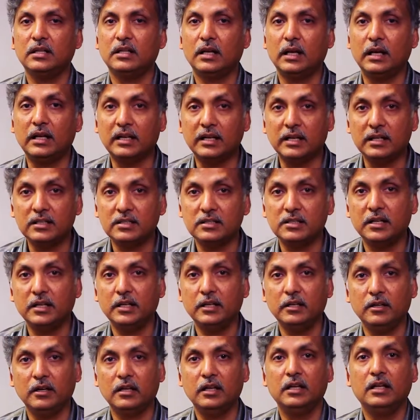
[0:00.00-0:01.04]

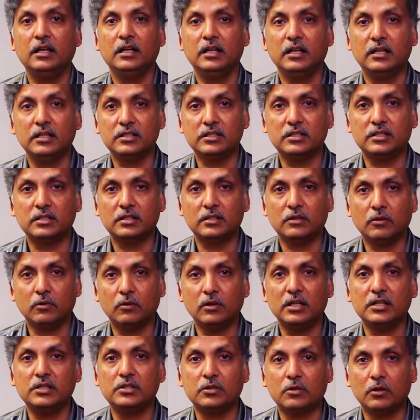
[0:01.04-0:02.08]
arresting his
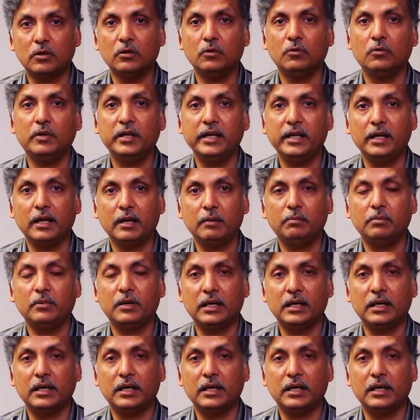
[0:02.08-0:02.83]
cholesterol going up,